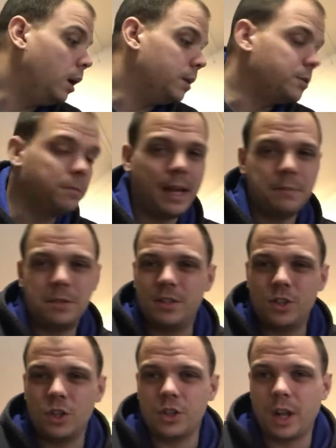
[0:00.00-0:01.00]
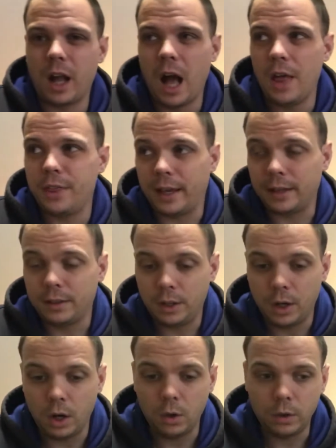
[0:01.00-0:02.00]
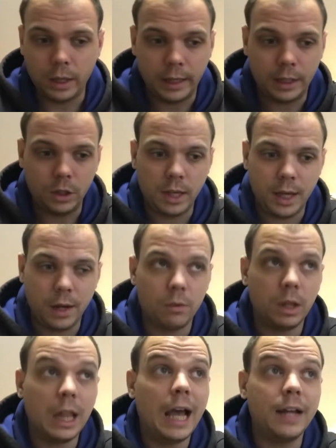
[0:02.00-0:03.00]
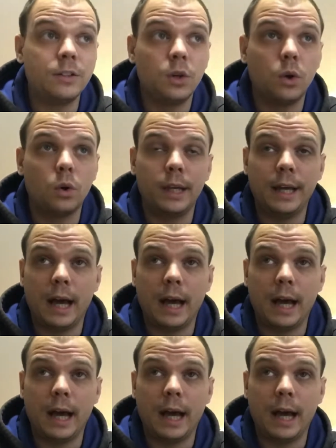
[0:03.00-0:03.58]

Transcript: sometimes it's just a gut thing, you know, like you can't rely totally